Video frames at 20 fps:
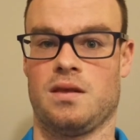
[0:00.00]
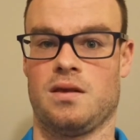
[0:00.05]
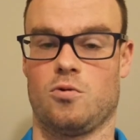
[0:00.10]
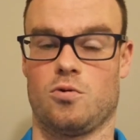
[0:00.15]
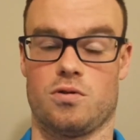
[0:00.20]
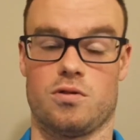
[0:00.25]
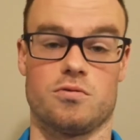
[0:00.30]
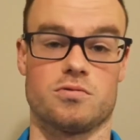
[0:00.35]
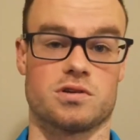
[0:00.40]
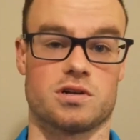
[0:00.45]

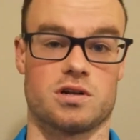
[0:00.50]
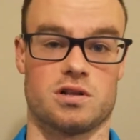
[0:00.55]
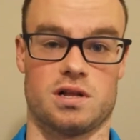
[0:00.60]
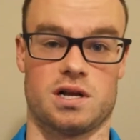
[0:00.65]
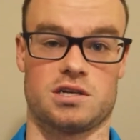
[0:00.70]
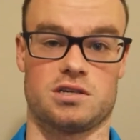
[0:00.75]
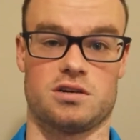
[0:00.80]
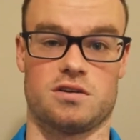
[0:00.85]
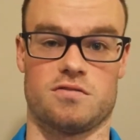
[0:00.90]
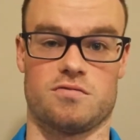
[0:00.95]
or that
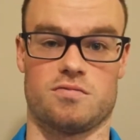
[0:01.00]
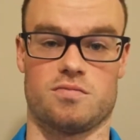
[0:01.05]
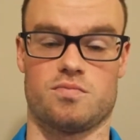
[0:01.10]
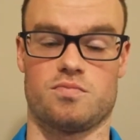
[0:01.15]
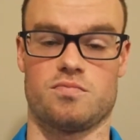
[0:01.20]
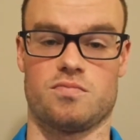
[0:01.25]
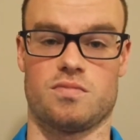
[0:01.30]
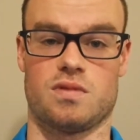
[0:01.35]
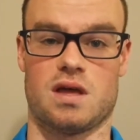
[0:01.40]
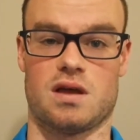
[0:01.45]

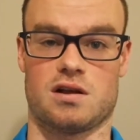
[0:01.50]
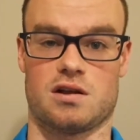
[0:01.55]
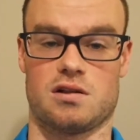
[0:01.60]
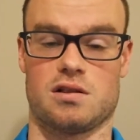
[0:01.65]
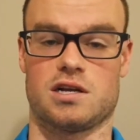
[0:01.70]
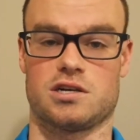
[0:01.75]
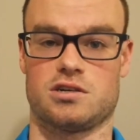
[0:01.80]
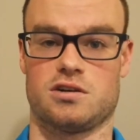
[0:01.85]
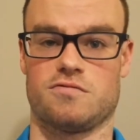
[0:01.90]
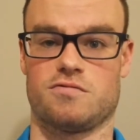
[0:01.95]

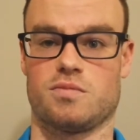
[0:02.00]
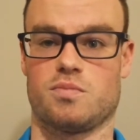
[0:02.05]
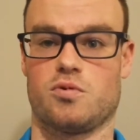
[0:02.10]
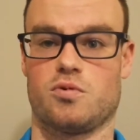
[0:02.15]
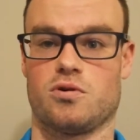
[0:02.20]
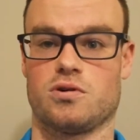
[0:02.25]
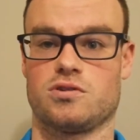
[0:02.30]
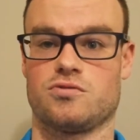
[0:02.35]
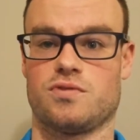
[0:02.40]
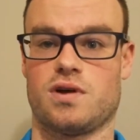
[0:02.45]
collection of
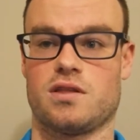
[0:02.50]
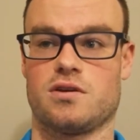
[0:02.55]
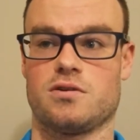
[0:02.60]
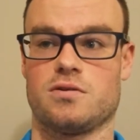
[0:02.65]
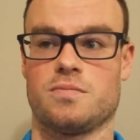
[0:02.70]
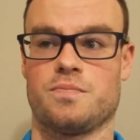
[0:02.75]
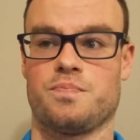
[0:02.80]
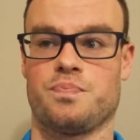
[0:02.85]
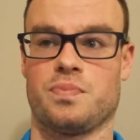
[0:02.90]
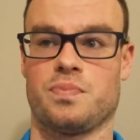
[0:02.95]
reports rather.
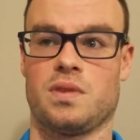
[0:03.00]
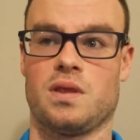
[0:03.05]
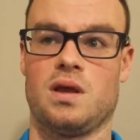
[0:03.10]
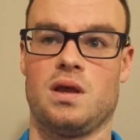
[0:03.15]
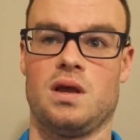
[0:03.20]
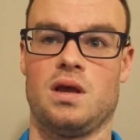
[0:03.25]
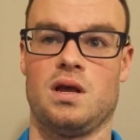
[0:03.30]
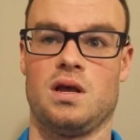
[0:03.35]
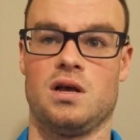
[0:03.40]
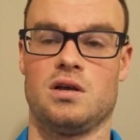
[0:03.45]

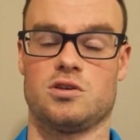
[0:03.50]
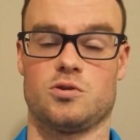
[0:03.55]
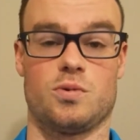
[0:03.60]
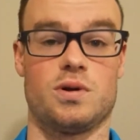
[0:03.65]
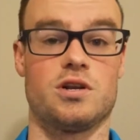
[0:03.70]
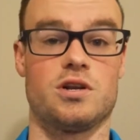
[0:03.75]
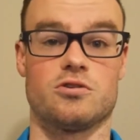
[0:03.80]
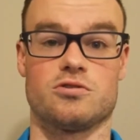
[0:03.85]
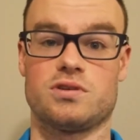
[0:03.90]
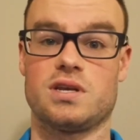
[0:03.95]
So
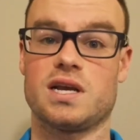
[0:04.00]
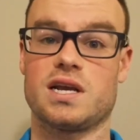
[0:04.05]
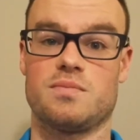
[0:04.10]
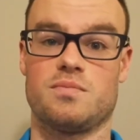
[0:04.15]
in your second